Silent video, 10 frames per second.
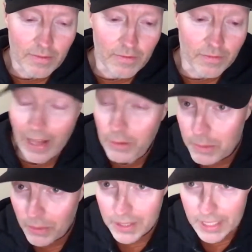
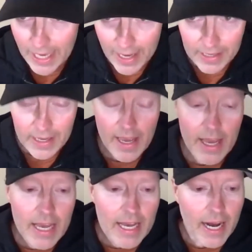valuable to say,
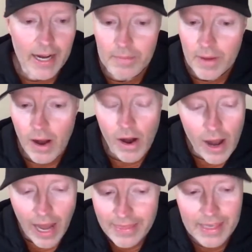
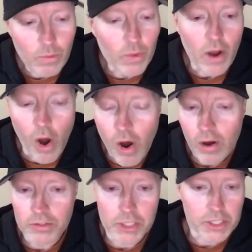I think we
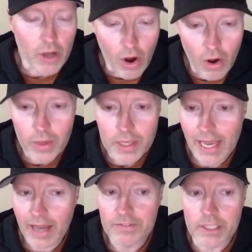all just always
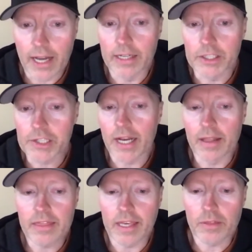have to kind of try to
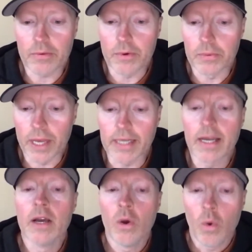think through like
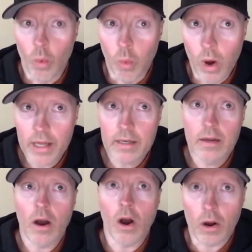what
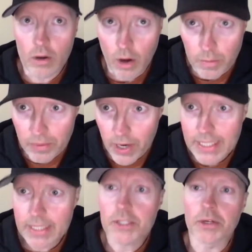are our
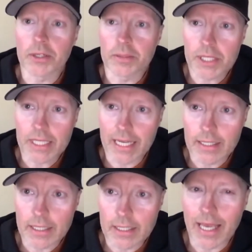present
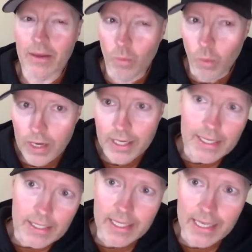circumstances and what
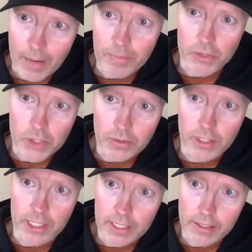is the
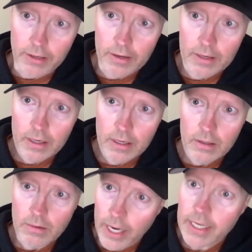opportunity here,
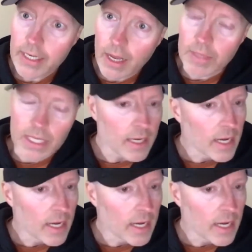right? I mean,